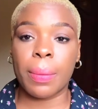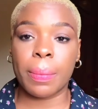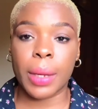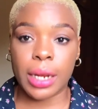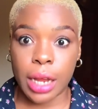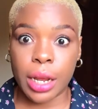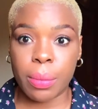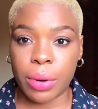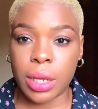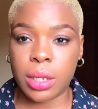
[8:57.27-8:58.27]
in
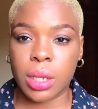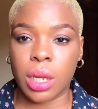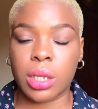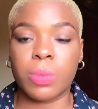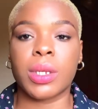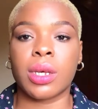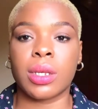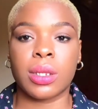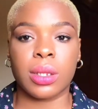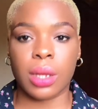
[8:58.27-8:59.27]
Anambra State,
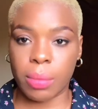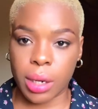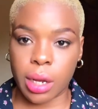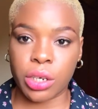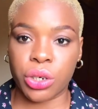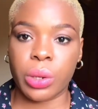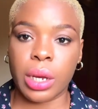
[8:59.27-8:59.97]
because I'm in Nigeria,